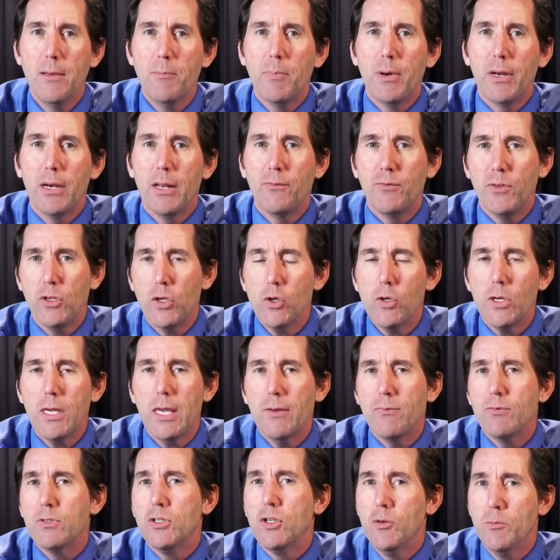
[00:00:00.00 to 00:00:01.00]
But if you
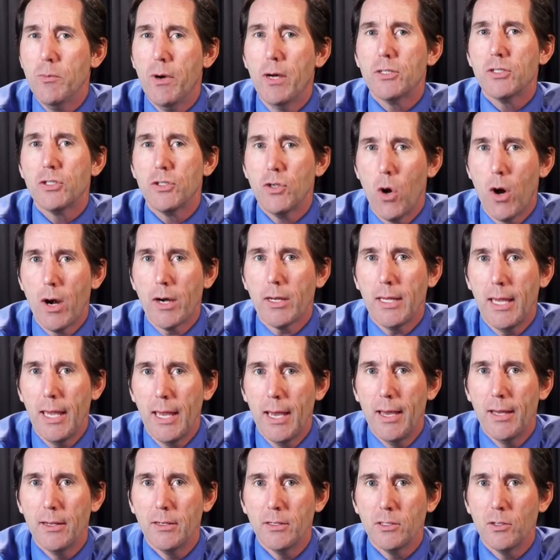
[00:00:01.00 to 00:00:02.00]
give too much
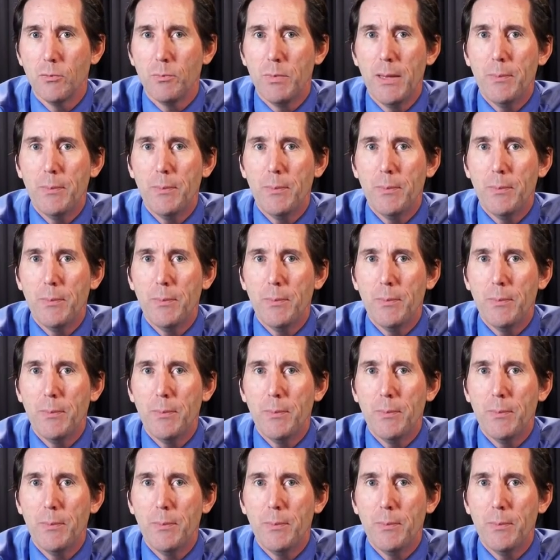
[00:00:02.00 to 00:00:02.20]
Narcan to